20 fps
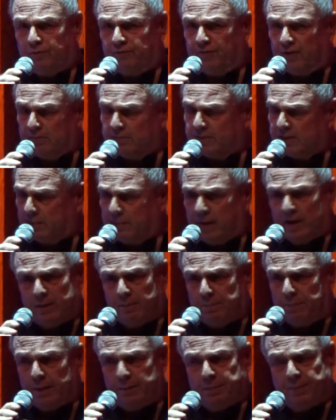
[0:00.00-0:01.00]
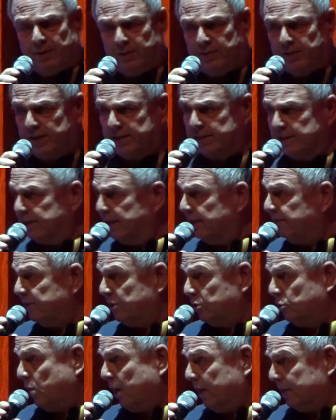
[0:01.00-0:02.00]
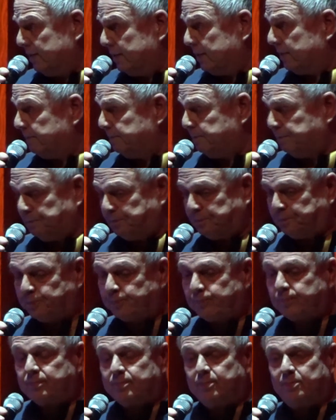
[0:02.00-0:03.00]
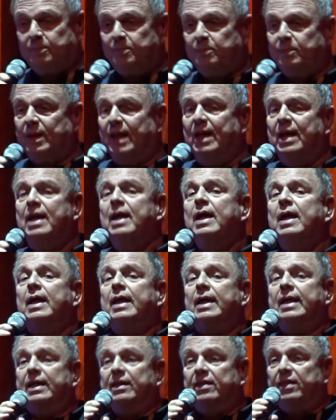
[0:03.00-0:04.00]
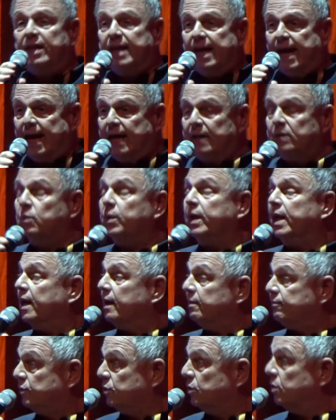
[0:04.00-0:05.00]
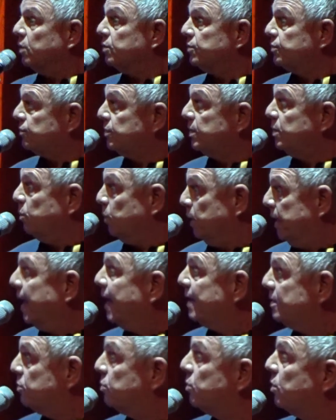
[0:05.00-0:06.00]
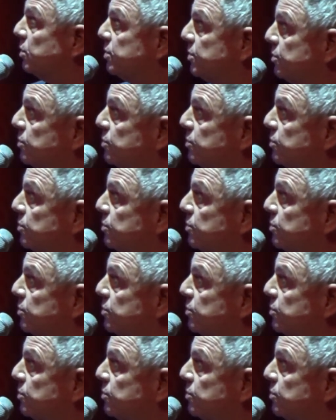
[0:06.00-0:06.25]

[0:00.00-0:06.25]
to film some other people, and they didn't give it to us. In the end, we had to go